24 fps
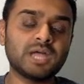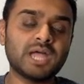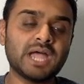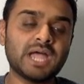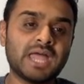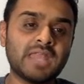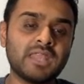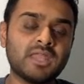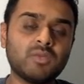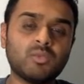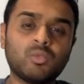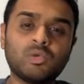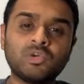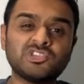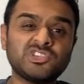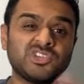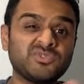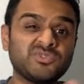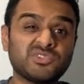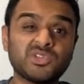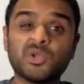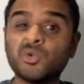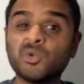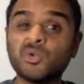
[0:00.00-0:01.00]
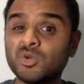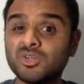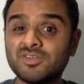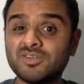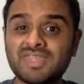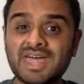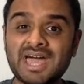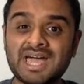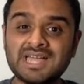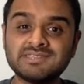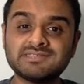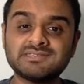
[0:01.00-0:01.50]
And then once you've done all of
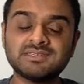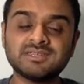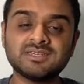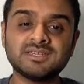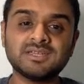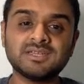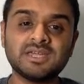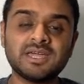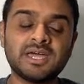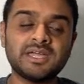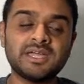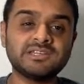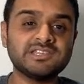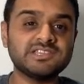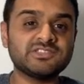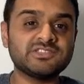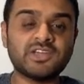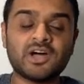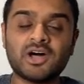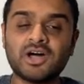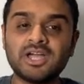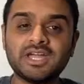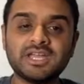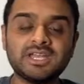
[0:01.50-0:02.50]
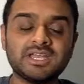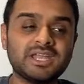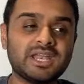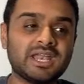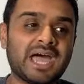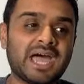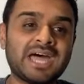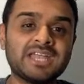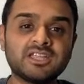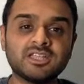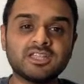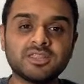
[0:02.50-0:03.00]
that design and
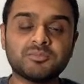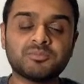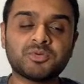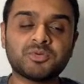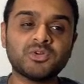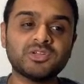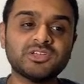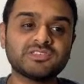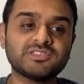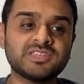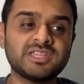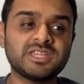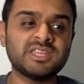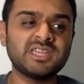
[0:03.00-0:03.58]
adding the products in,